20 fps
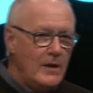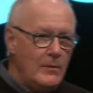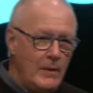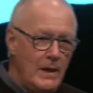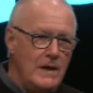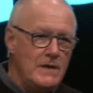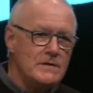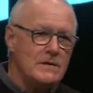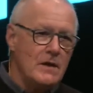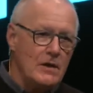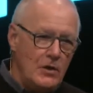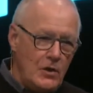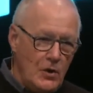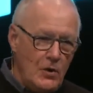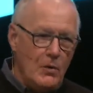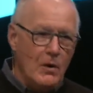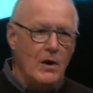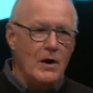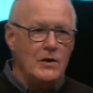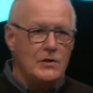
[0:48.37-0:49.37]
it means that
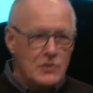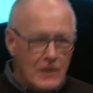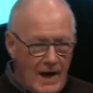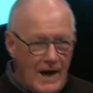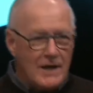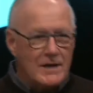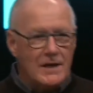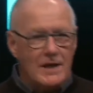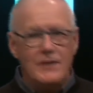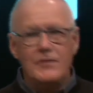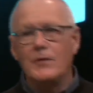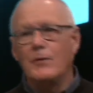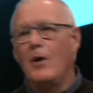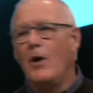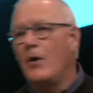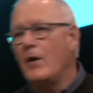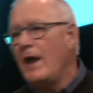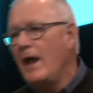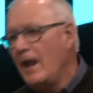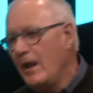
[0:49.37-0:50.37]
you are attracting the
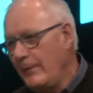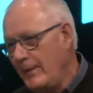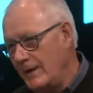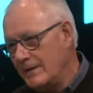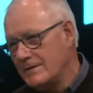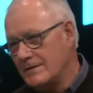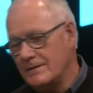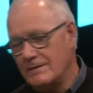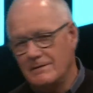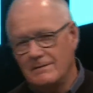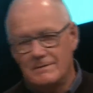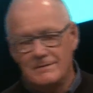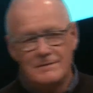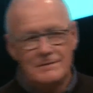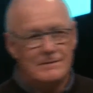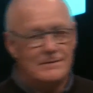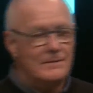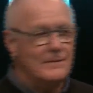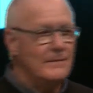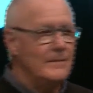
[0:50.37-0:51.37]
wrong element.
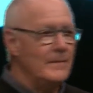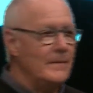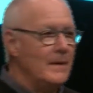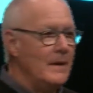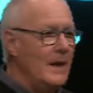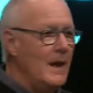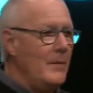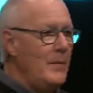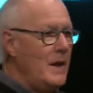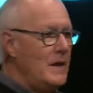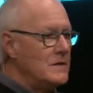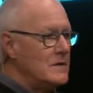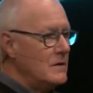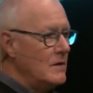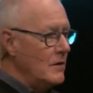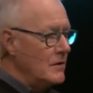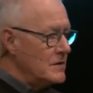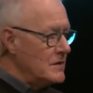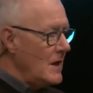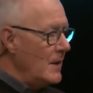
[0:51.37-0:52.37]
It means that
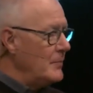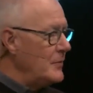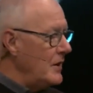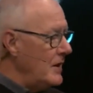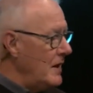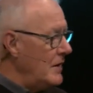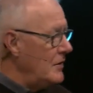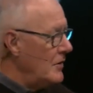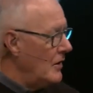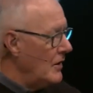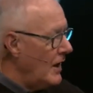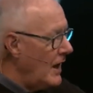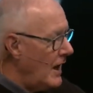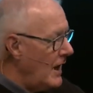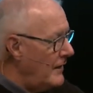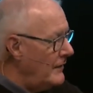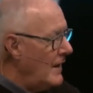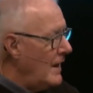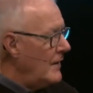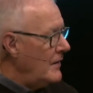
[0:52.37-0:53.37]
there's something in your
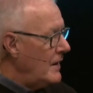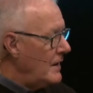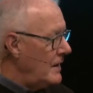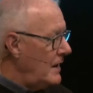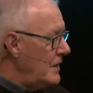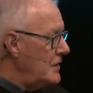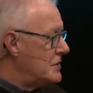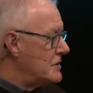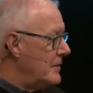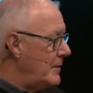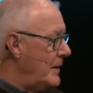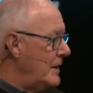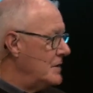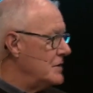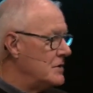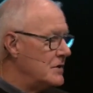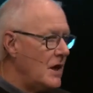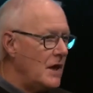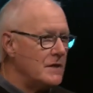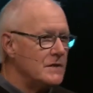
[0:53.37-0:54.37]
life that needs to be
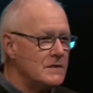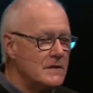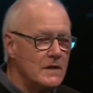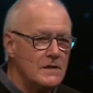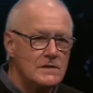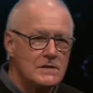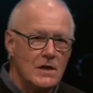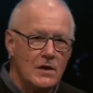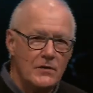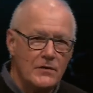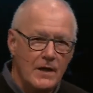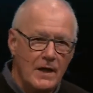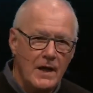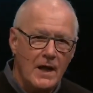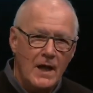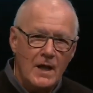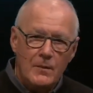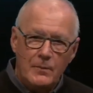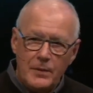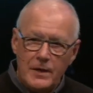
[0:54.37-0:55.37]
adjusted so
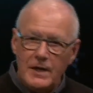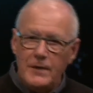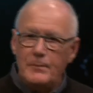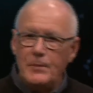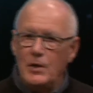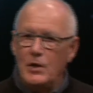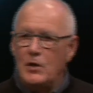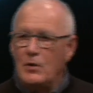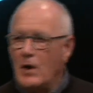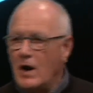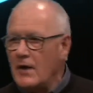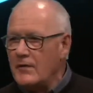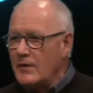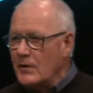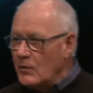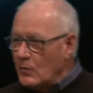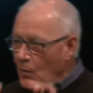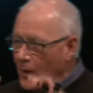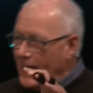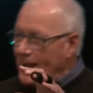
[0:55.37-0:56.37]
that people who are
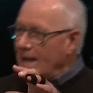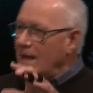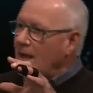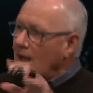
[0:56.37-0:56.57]
the right